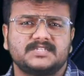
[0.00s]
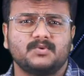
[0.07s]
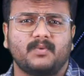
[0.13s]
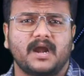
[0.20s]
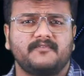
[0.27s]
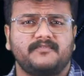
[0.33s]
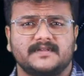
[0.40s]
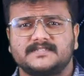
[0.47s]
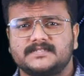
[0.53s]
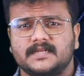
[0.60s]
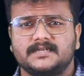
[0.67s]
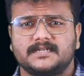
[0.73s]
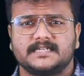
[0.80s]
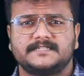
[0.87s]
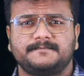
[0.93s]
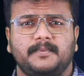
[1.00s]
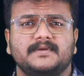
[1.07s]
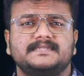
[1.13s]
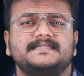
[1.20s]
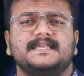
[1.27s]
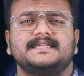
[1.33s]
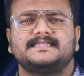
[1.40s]
to one of our centers
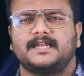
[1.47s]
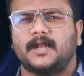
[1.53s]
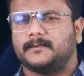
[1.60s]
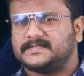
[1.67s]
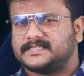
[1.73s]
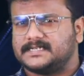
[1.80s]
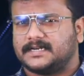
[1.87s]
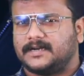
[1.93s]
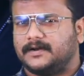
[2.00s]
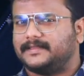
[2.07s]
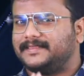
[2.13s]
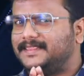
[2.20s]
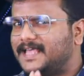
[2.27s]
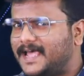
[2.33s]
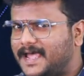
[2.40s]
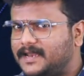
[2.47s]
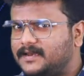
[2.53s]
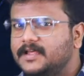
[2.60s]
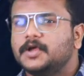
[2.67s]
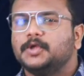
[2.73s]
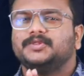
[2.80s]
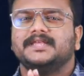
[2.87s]
posing as an obstacle, then
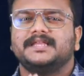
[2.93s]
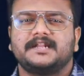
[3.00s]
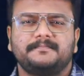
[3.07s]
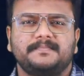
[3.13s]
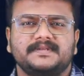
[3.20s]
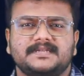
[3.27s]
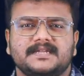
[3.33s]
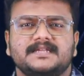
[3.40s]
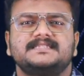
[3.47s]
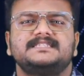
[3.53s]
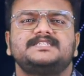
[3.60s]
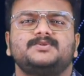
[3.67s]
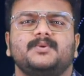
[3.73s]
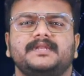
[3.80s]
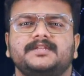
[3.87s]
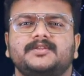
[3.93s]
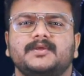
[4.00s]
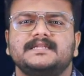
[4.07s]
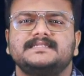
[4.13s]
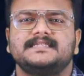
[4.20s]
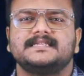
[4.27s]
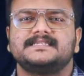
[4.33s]
the Repeaters
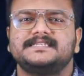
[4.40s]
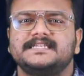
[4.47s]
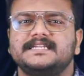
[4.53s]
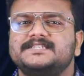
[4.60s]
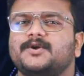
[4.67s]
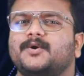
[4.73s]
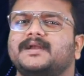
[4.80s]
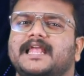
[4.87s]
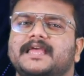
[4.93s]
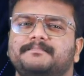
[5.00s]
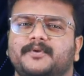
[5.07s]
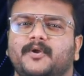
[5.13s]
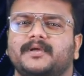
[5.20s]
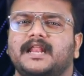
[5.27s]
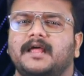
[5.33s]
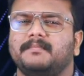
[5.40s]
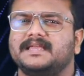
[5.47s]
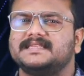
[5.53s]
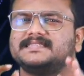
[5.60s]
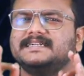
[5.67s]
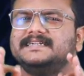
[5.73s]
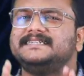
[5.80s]
2026 NEET online program
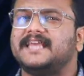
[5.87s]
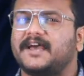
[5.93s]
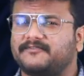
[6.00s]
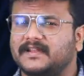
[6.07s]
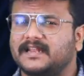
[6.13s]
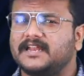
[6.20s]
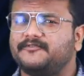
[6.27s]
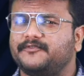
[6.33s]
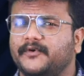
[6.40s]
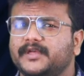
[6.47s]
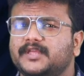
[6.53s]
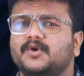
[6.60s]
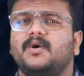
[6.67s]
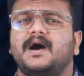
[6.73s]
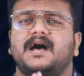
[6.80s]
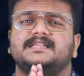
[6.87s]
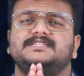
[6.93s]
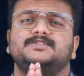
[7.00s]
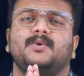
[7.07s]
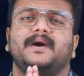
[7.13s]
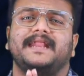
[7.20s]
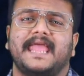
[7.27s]
is definitely for you,
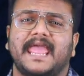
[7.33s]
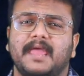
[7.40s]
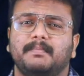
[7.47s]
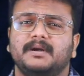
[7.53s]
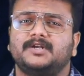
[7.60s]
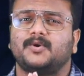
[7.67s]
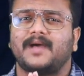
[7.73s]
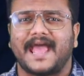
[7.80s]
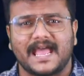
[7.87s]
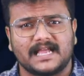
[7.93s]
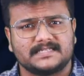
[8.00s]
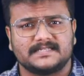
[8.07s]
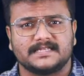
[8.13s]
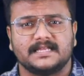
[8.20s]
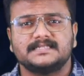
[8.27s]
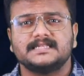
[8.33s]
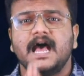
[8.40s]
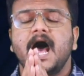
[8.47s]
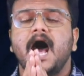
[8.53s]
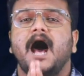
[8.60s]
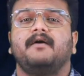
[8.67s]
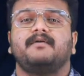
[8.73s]
as you are able to access
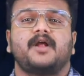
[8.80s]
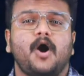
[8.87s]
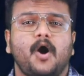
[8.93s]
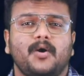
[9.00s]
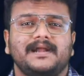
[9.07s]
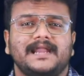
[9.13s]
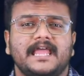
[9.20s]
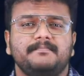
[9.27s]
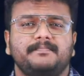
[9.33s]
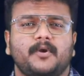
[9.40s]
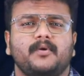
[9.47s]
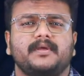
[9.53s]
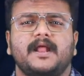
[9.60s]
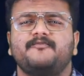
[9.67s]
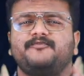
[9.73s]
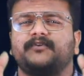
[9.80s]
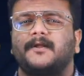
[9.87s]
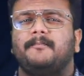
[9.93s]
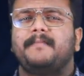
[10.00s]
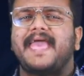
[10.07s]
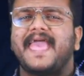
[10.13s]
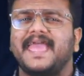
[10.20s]
our online program
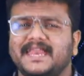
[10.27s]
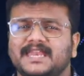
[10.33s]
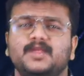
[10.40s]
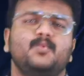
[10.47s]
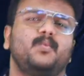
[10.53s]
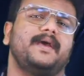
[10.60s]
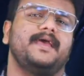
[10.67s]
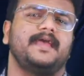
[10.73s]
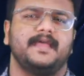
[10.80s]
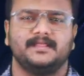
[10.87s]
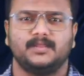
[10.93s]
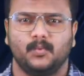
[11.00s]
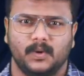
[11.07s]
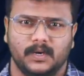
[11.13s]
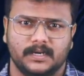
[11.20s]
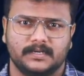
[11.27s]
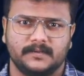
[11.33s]
from anywhere in the world.